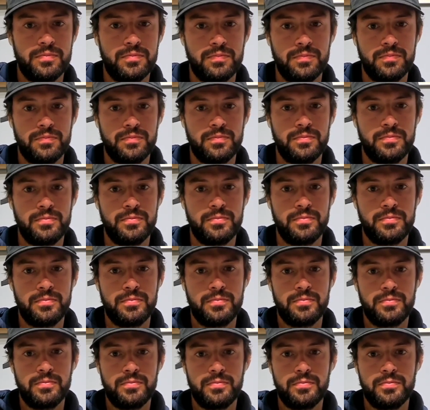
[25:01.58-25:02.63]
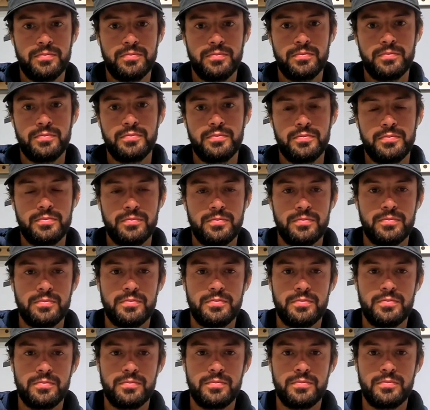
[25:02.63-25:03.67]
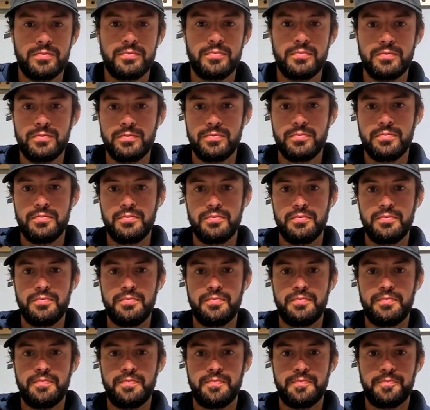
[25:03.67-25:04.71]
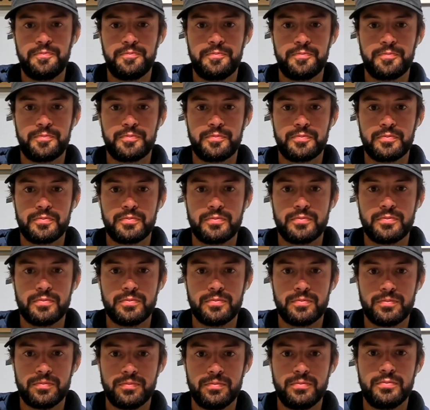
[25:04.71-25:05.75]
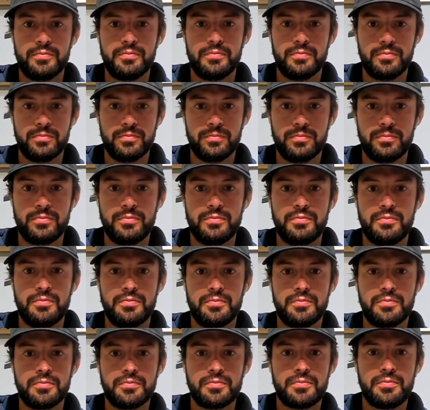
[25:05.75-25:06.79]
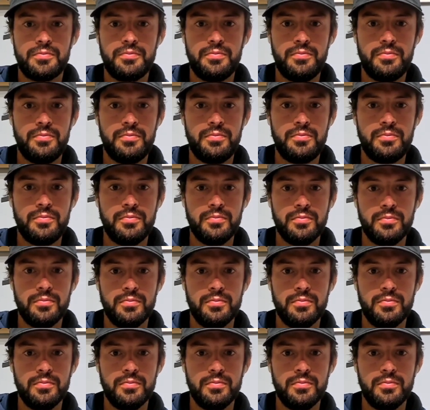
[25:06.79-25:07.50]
(silent)